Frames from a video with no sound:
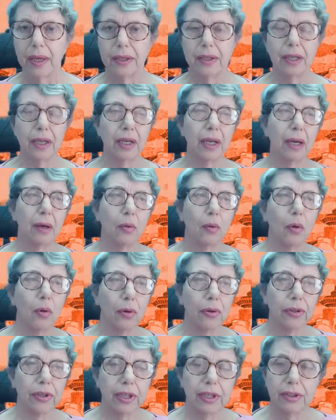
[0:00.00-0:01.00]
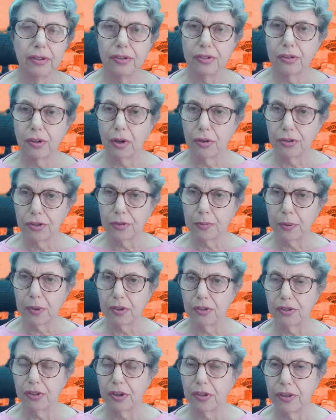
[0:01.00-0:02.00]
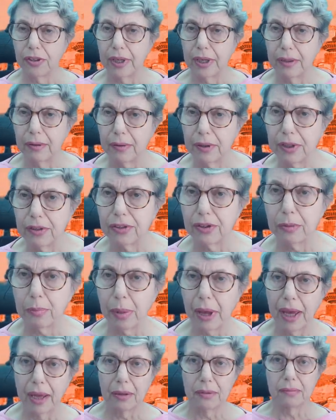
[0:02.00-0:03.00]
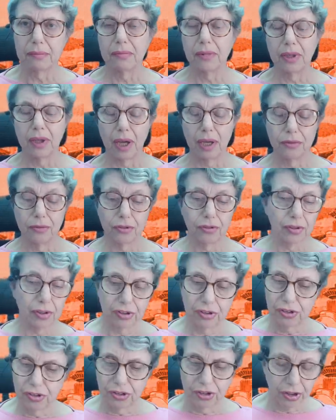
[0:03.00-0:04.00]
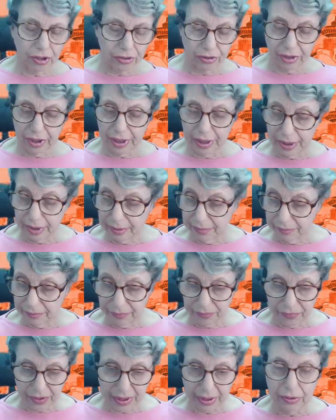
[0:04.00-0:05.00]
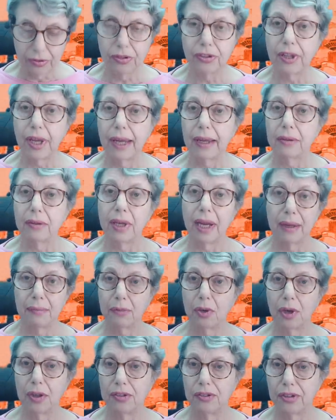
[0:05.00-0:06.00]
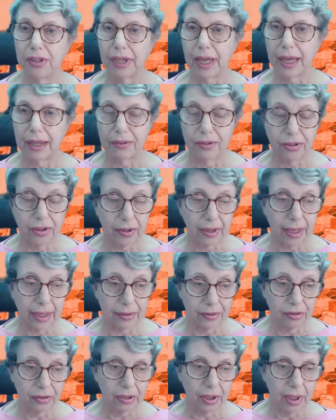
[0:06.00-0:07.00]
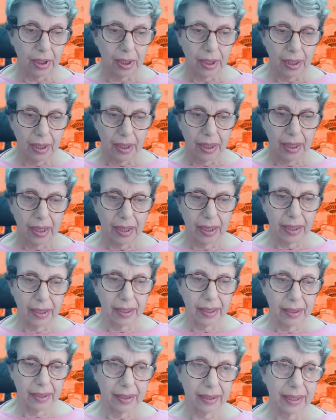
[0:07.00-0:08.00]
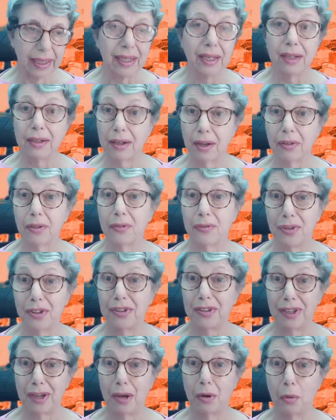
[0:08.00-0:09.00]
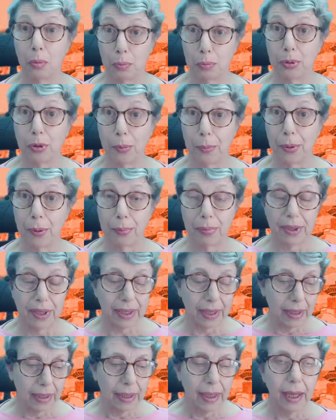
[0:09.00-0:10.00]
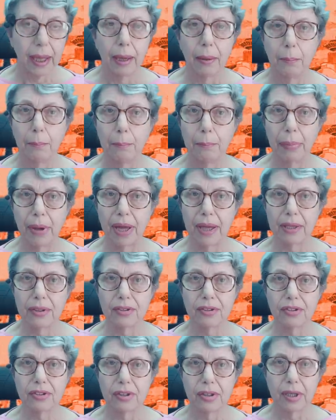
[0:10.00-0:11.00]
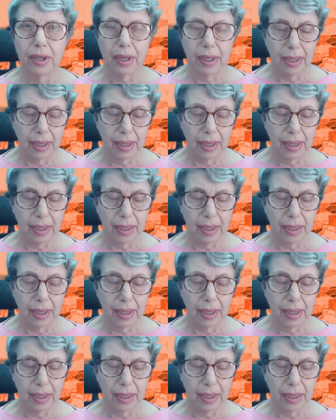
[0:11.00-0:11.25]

you know, all these conspiracy theories about countries shutting things down. I'm going to get to that uh, in another video, probably. But